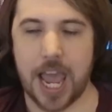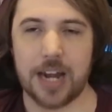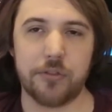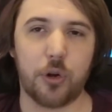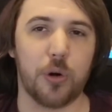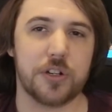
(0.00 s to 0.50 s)

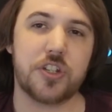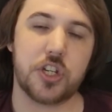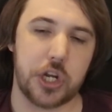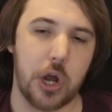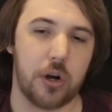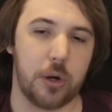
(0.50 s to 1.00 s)
And of course,
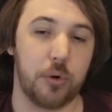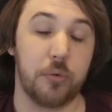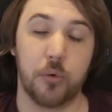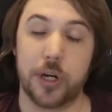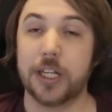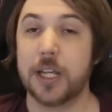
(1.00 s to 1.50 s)
Diona would
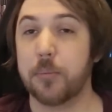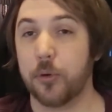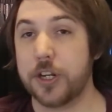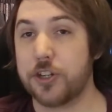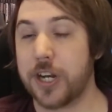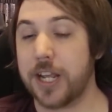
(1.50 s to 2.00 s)
really
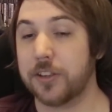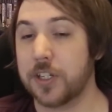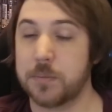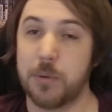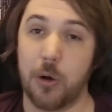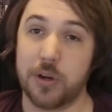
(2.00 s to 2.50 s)
appreciate
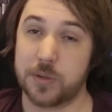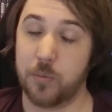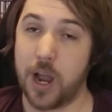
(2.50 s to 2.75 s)
this bow as